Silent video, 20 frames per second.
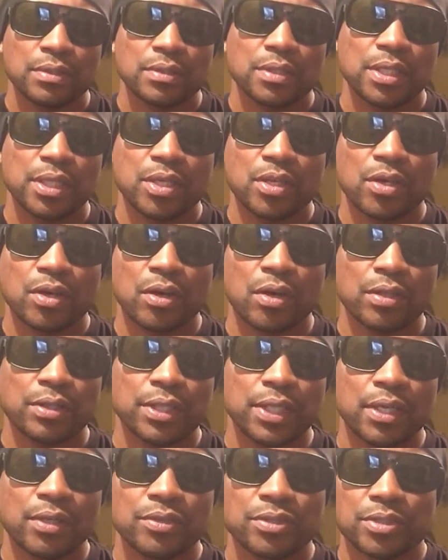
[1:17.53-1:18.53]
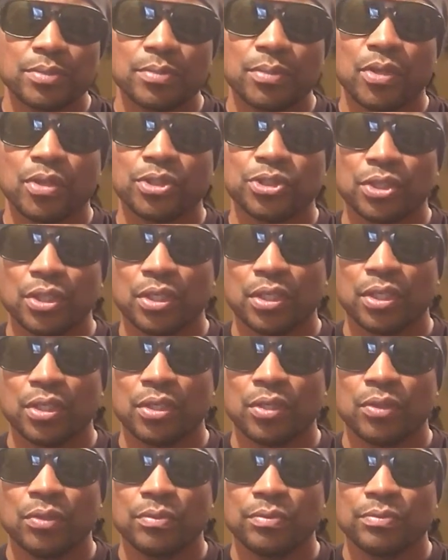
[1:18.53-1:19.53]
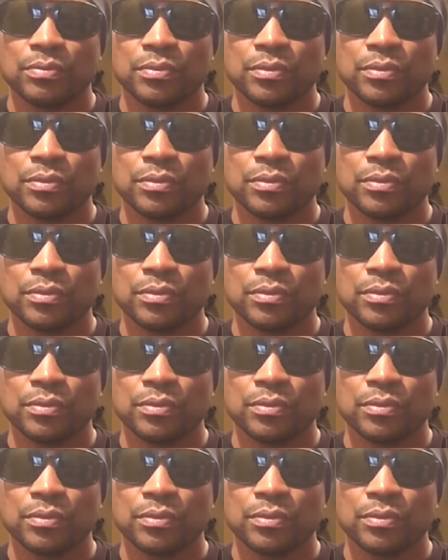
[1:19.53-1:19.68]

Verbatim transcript: he called out Jermall Charlo.